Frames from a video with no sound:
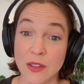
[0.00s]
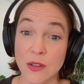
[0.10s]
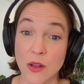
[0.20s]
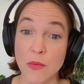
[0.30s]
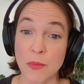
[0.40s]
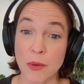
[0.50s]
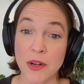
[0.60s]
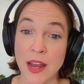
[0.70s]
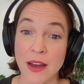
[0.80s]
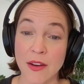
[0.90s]
global
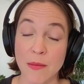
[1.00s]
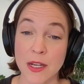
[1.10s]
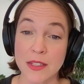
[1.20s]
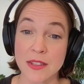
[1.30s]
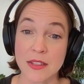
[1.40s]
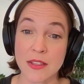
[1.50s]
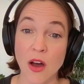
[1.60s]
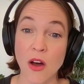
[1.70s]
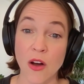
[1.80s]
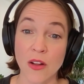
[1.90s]
burnout amongst us
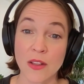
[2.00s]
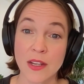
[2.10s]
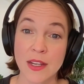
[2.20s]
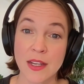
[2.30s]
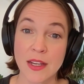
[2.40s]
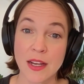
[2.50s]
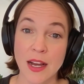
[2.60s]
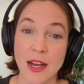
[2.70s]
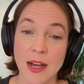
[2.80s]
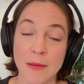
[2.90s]
all.
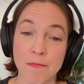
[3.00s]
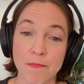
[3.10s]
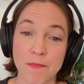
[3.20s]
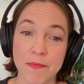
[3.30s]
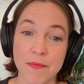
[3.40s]
Um,